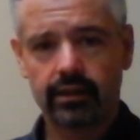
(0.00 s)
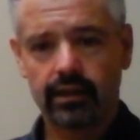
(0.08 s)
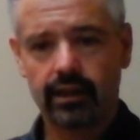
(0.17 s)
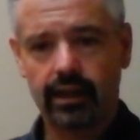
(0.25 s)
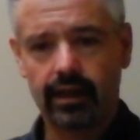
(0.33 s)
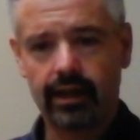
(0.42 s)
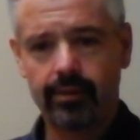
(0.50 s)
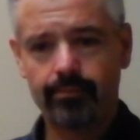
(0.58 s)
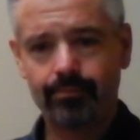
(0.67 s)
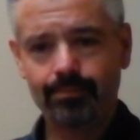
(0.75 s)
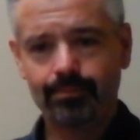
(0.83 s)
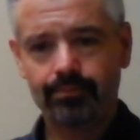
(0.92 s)

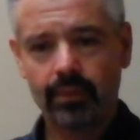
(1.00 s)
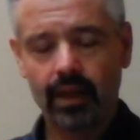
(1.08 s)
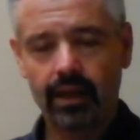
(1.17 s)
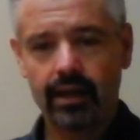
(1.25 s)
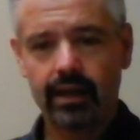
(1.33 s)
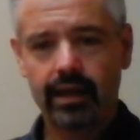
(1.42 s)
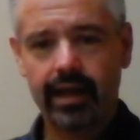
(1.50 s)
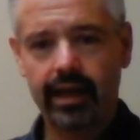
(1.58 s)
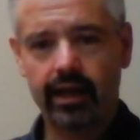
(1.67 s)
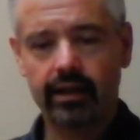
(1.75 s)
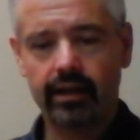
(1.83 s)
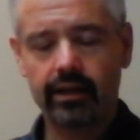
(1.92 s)
And
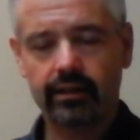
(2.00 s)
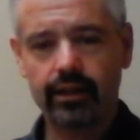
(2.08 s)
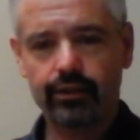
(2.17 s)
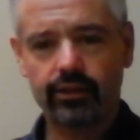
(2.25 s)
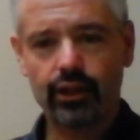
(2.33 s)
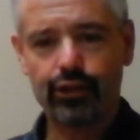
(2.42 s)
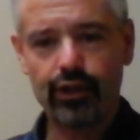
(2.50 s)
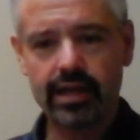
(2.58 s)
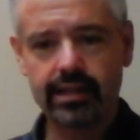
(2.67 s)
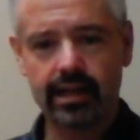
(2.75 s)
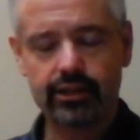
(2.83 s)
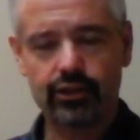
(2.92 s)
the thing
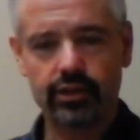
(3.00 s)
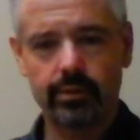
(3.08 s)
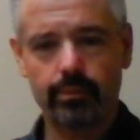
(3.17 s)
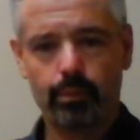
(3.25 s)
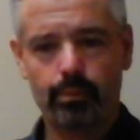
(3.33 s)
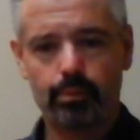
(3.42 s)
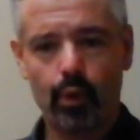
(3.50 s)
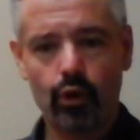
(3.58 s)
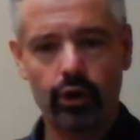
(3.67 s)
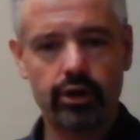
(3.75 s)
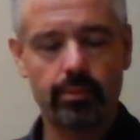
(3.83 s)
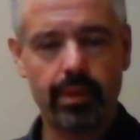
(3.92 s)
that's
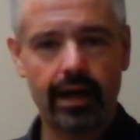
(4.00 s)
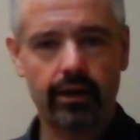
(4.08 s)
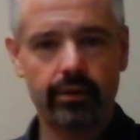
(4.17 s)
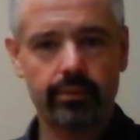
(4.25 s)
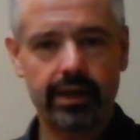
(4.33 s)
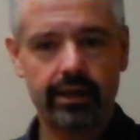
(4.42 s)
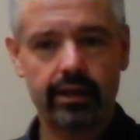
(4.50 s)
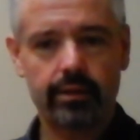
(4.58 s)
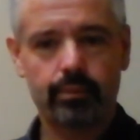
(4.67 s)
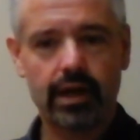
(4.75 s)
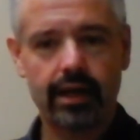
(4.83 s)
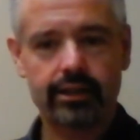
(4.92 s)
important about being
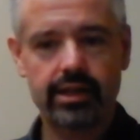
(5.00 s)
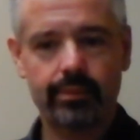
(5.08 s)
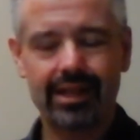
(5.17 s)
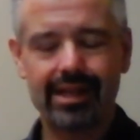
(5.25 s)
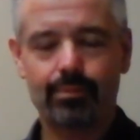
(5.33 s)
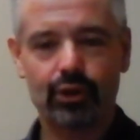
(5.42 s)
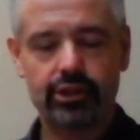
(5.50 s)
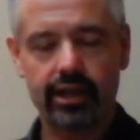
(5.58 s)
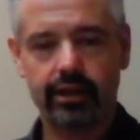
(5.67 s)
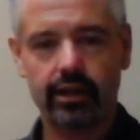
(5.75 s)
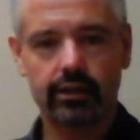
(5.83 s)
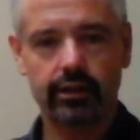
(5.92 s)
in proximity,
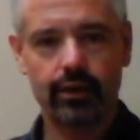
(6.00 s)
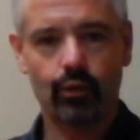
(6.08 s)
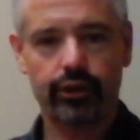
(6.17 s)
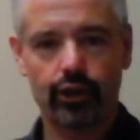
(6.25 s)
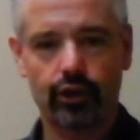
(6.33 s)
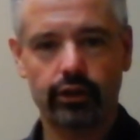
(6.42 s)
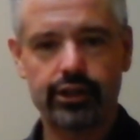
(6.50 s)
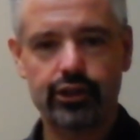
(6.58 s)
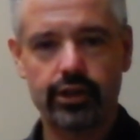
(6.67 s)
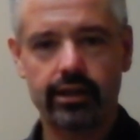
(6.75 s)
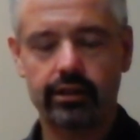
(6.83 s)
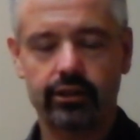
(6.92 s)
particularly with early
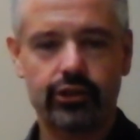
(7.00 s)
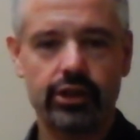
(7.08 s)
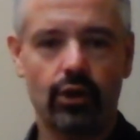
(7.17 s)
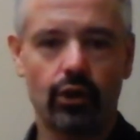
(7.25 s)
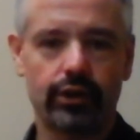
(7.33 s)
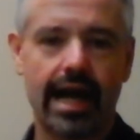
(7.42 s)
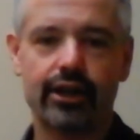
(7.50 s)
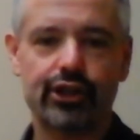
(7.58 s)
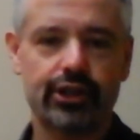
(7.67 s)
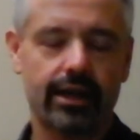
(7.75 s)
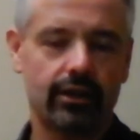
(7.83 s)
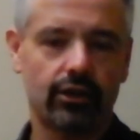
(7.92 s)
stage, there's the old adage
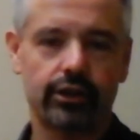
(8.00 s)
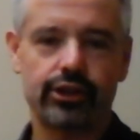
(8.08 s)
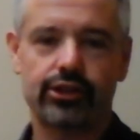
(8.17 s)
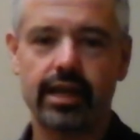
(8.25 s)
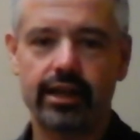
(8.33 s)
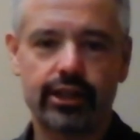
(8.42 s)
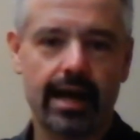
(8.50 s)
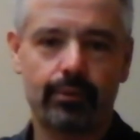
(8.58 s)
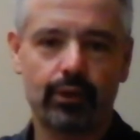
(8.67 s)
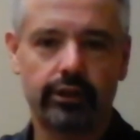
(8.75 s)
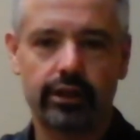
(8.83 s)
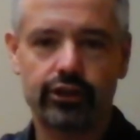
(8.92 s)
that early stage
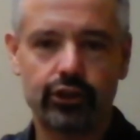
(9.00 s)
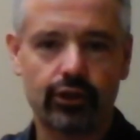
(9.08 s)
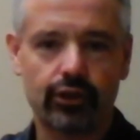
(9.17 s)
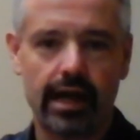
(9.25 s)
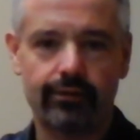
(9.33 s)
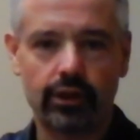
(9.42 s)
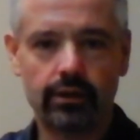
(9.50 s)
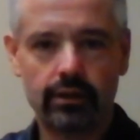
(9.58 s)
capital doesn't travel.